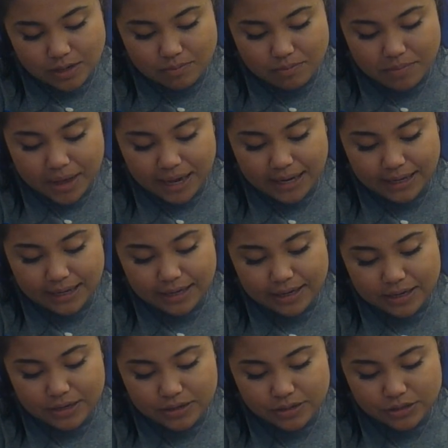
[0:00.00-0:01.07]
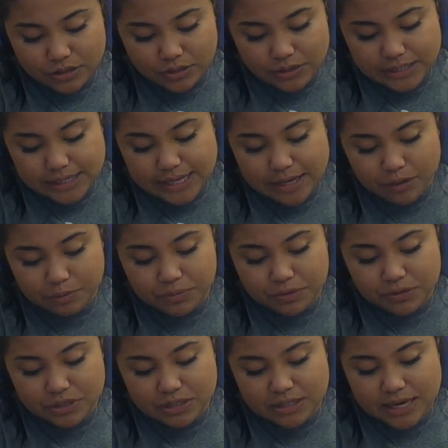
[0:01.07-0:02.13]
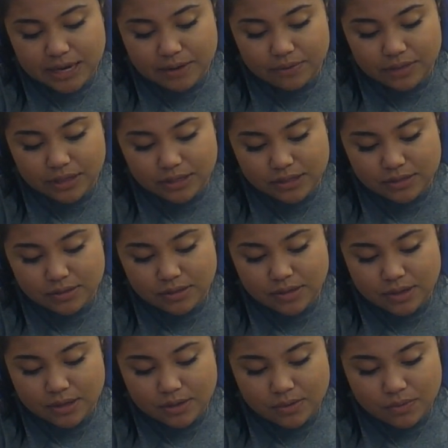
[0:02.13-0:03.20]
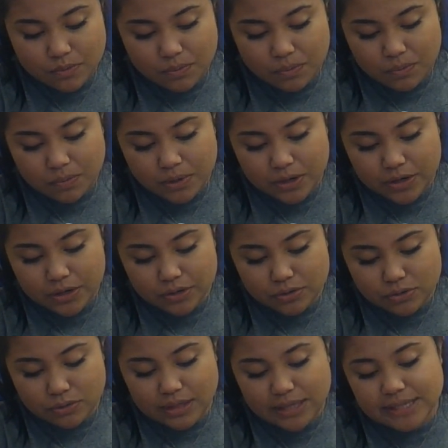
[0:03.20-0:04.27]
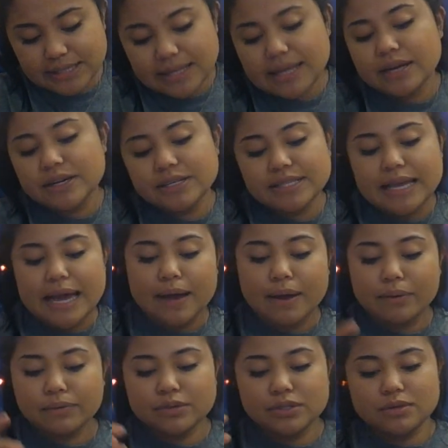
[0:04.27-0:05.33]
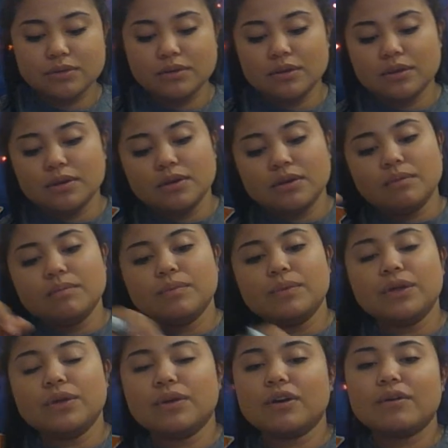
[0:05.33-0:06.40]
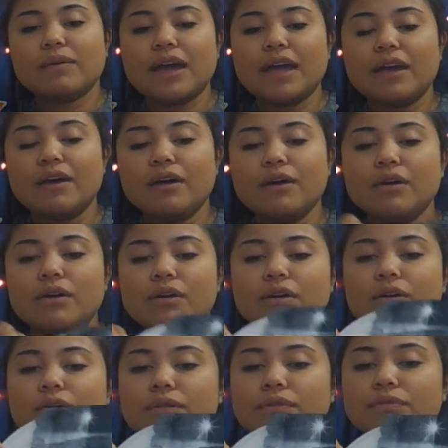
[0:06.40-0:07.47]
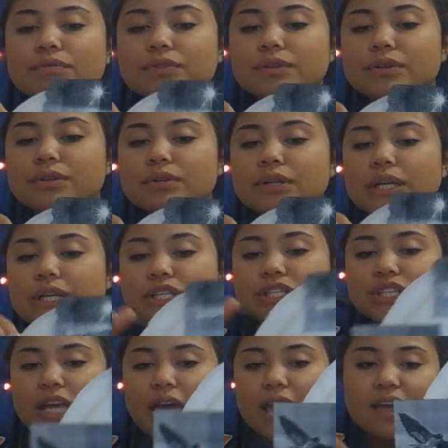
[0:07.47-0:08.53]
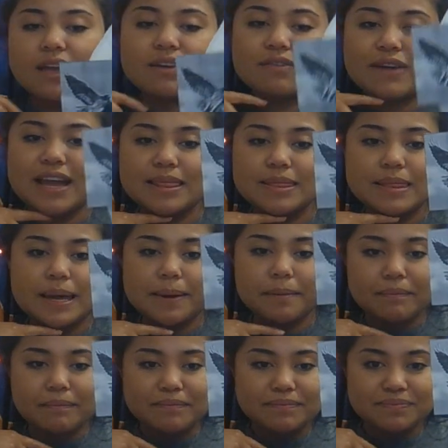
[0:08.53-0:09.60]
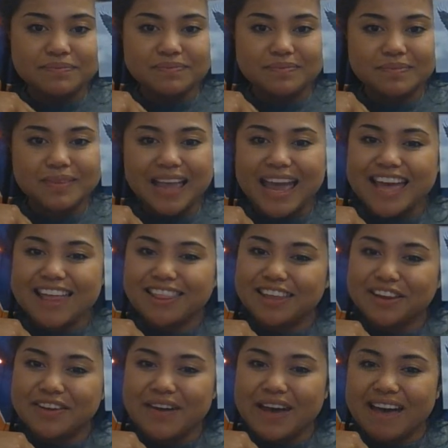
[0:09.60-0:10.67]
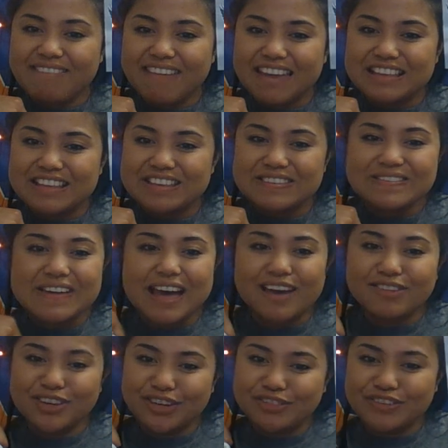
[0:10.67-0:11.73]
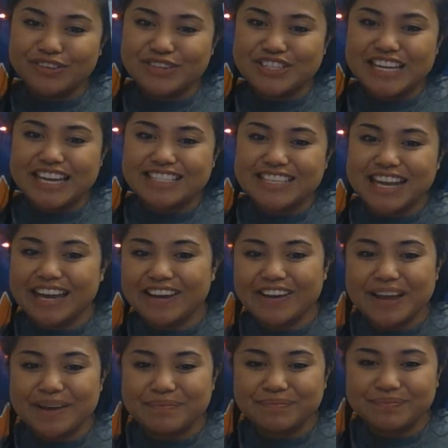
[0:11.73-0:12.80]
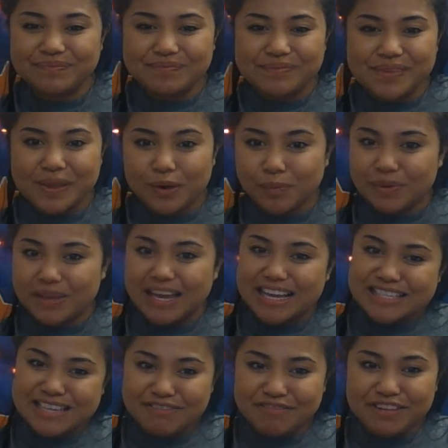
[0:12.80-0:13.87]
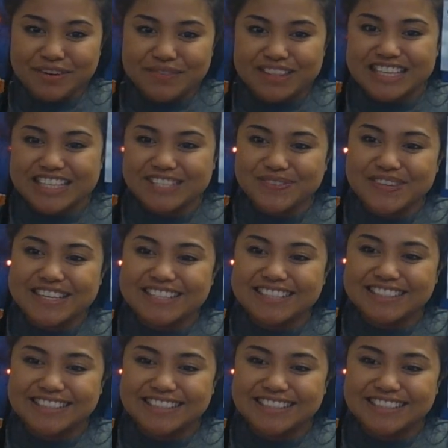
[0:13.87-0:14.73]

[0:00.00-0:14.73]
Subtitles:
might need an adult to help you sound these words or these letters out. But you can write food chain right there. And there you have it. You have your food chain diagram. Hope you guys have fun with this one.